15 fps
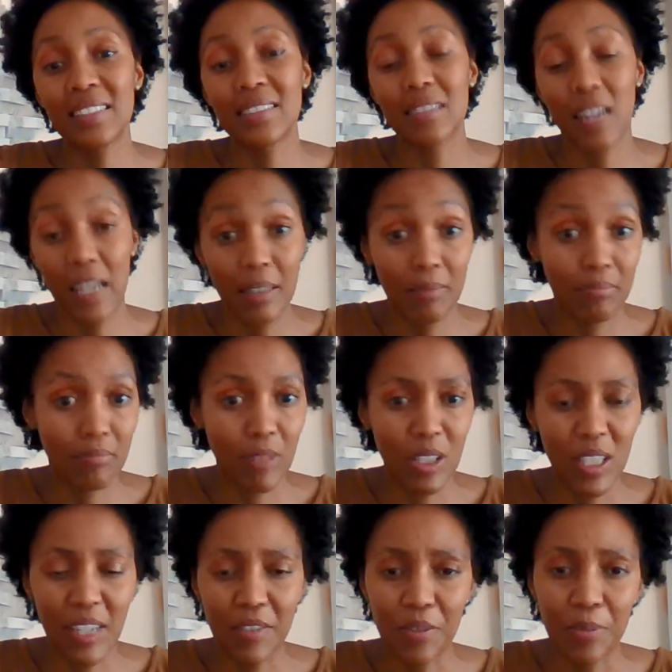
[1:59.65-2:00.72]
not
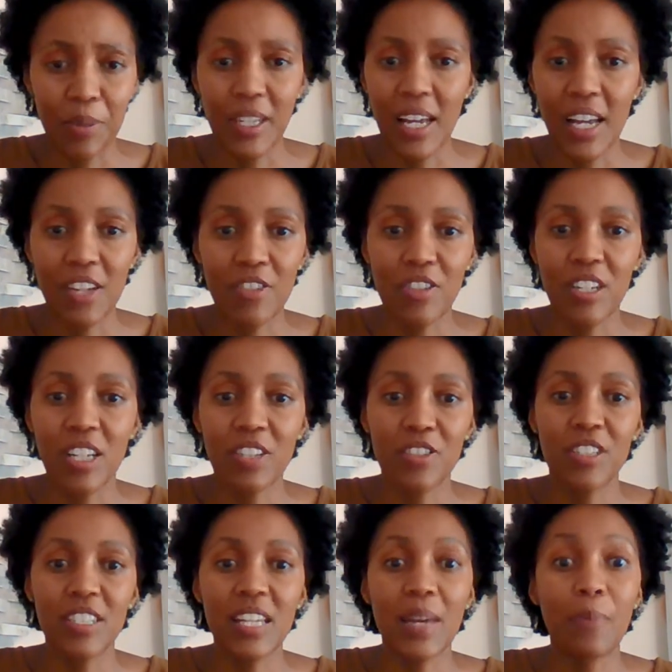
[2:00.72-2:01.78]
everybody, actually, I should say
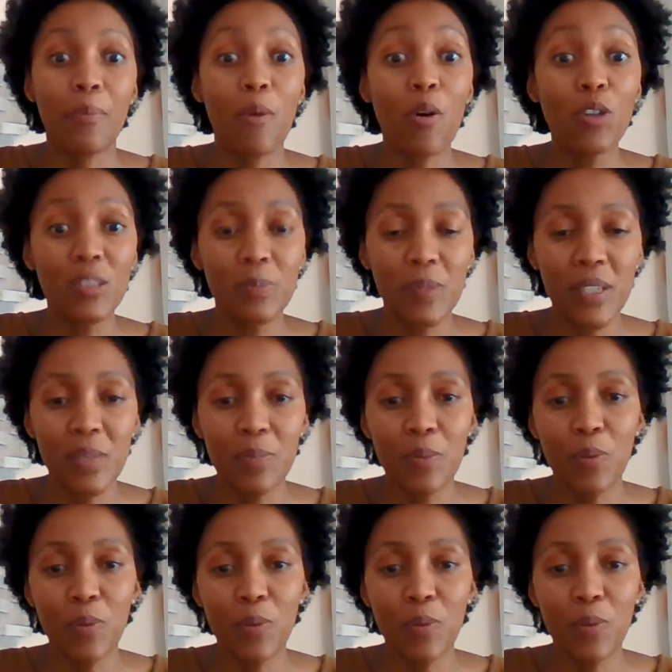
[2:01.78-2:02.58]
most people with a